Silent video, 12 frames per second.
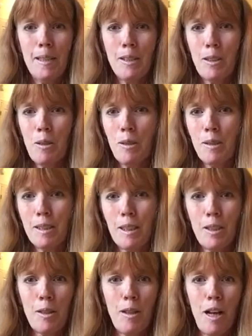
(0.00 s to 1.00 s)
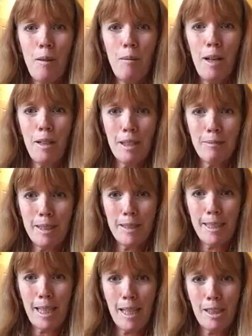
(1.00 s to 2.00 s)
told, you're not welcome at
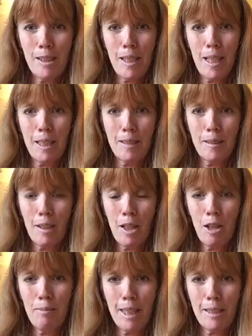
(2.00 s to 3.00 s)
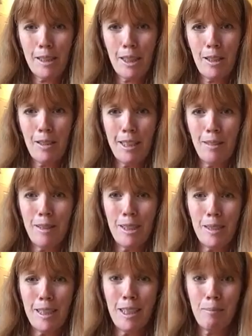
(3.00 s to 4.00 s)
DHS, Homeland Security,
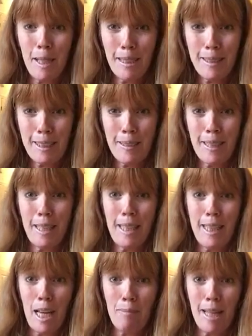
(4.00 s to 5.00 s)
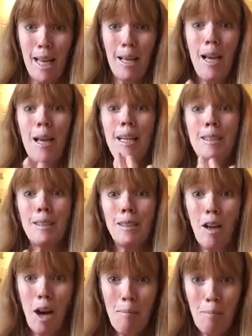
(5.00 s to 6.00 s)
which is basically, the ABA is
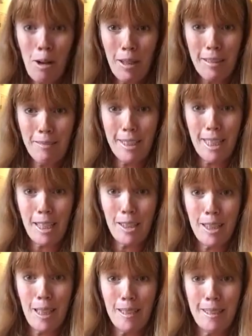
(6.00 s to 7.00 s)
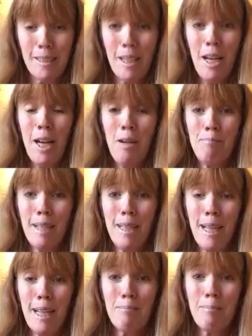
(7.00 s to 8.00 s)
not part of DHS,
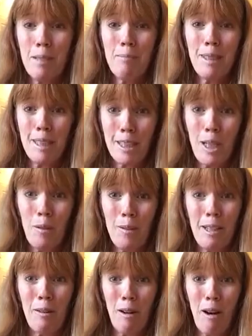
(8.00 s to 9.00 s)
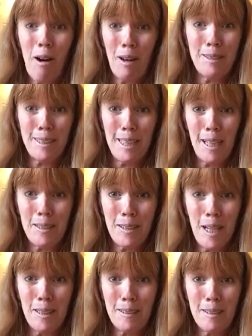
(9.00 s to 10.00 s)
but people that go there are
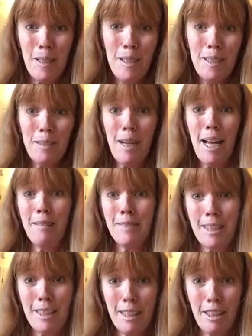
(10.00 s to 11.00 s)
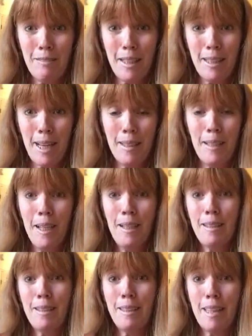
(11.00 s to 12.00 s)
DHS. So I have to clarify that.
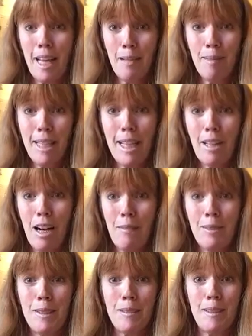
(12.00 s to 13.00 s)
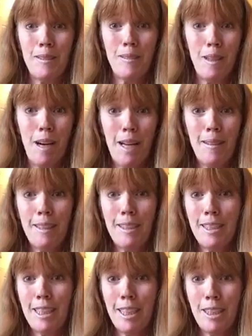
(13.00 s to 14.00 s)
The ABA conference is not the
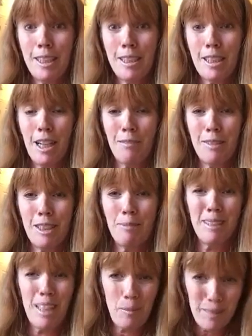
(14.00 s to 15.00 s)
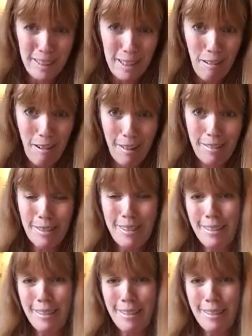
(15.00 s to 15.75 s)
DHS conference, but they really are.